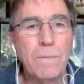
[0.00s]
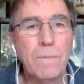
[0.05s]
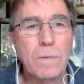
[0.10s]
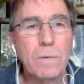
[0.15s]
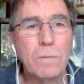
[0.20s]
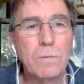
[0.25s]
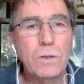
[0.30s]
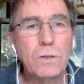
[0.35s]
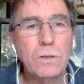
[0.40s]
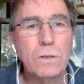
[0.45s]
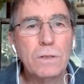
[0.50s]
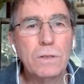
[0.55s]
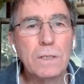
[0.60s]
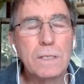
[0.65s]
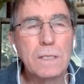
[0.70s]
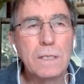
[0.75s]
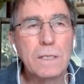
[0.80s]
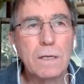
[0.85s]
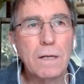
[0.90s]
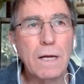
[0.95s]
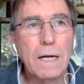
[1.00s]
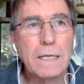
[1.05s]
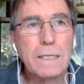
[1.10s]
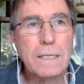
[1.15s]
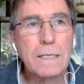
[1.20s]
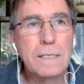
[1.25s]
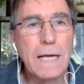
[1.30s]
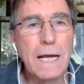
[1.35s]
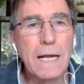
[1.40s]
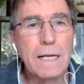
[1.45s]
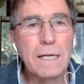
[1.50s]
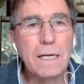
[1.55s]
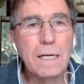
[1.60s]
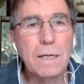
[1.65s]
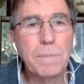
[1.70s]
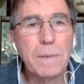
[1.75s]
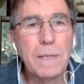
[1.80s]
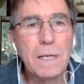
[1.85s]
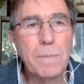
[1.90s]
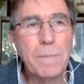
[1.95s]
Would you just like to say a
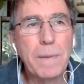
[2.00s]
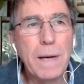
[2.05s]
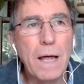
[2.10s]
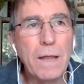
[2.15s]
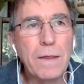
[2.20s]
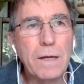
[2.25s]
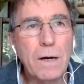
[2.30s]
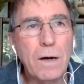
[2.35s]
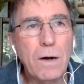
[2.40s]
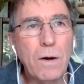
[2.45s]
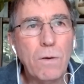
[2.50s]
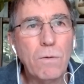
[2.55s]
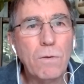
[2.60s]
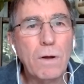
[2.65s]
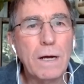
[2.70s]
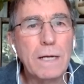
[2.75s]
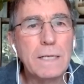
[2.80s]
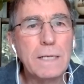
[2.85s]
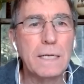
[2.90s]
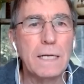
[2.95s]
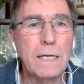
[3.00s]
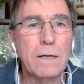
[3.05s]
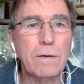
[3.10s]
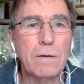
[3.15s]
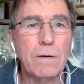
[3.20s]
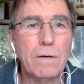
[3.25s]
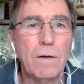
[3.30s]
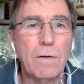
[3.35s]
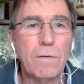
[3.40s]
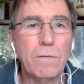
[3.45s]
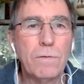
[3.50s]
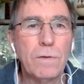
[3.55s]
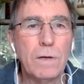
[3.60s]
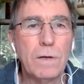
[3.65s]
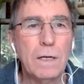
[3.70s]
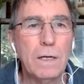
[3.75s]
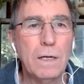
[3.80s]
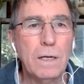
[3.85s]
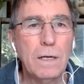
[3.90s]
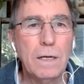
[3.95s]
little bit about the whole idea of
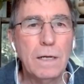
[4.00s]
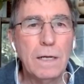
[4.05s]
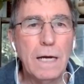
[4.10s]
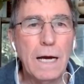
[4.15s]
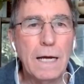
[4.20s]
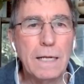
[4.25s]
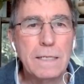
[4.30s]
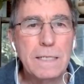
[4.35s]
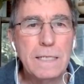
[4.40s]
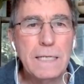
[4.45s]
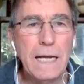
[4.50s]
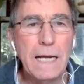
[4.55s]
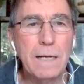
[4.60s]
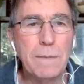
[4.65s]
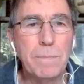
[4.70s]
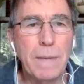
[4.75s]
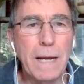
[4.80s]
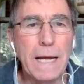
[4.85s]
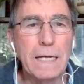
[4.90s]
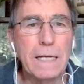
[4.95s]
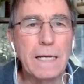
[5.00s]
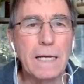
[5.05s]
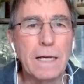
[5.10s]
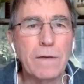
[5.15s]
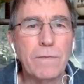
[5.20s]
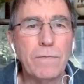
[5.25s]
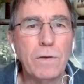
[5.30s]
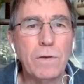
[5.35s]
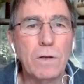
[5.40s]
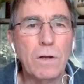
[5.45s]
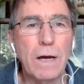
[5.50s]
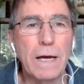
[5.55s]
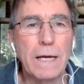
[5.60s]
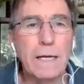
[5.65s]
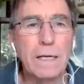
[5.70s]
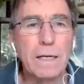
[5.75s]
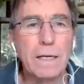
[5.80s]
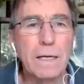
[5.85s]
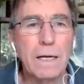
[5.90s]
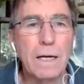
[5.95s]
tent making, if you
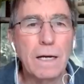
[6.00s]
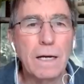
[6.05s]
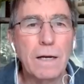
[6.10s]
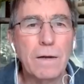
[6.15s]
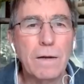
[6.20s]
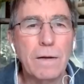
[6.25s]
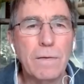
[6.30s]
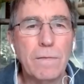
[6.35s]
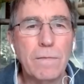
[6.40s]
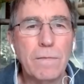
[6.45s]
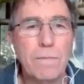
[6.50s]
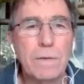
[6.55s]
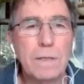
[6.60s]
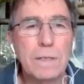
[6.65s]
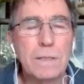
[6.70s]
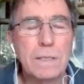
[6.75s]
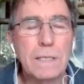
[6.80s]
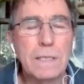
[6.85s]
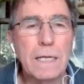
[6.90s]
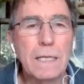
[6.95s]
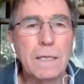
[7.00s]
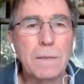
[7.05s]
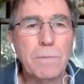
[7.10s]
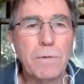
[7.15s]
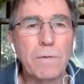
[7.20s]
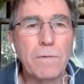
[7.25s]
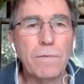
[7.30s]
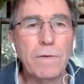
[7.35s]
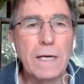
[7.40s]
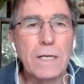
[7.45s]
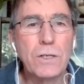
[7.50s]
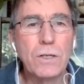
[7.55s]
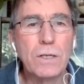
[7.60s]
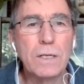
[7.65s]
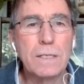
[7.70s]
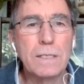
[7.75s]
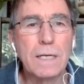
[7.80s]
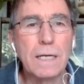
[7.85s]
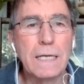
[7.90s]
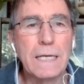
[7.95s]
like, seeing the profession
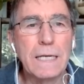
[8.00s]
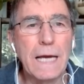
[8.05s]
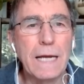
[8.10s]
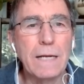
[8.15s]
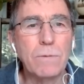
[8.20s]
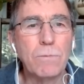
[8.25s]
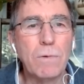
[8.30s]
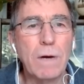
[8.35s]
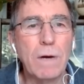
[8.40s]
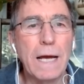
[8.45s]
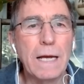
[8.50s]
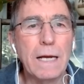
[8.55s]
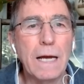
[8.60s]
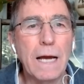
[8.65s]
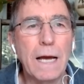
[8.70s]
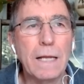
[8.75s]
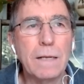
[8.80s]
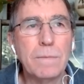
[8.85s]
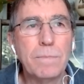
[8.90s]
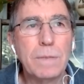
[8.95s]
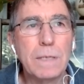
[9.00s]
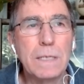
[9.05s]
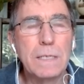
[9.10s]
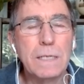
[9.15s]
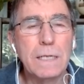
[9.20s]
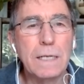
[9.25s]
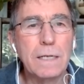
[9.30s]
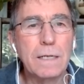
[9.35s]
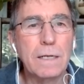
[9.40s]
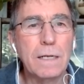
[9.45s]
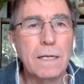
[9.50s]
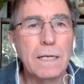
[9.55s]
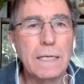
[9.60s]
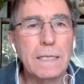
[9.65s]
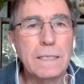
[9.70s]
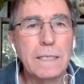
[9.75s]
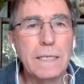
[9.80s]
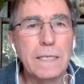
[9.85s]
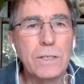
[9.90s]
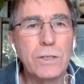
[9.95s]
as a gateway, and particularly
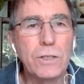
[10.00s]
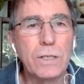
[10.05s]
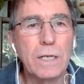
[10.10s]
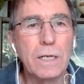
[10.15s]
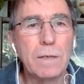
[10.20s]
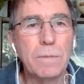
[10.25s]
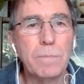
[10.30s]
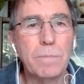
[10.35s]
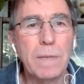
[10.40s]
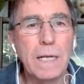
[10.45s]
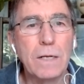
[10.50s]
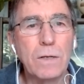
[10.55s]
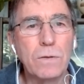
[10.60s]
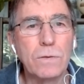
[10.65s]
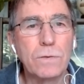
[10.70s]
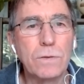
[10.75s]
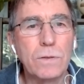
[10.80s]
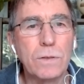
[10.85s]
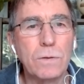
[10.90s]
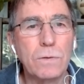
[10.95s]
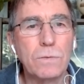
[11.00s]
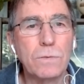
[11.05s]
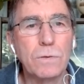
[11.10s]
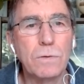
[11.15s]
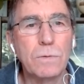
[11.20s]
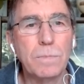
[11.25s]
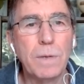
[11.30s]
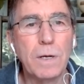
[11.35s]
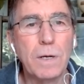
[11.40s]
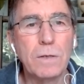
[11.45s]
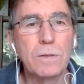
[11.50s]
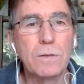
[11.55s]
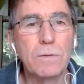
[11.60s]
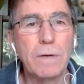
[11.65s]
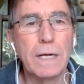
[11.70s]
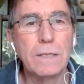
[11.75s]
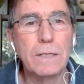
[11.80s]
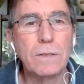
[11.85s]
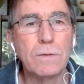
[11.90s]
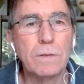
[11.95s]
teaching in medical schools or
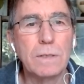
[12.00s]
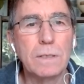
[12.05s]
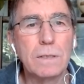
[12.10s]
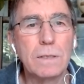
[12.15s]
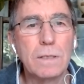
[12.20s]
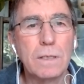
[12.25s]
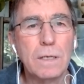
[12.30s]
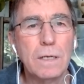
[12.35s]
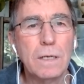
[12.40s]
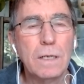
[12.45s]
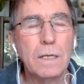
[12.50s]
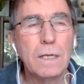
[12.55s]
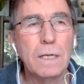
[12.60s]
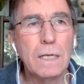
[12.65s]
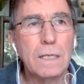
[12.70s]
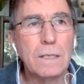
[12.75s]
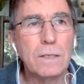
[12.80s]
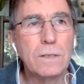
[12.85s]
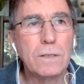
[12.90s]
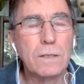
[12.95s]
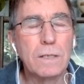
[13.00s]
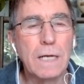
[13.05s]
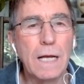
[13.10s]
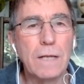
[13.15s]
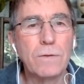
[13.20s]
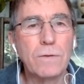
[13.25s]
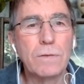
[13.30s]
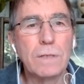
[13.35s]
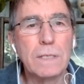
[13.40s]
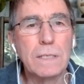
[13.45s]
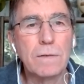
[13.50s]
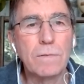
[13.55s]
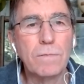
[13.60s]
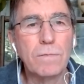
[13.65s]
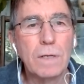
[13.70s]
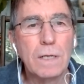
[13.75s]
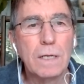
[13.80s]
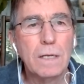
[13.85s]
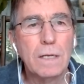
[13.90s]
postgraduates into countries of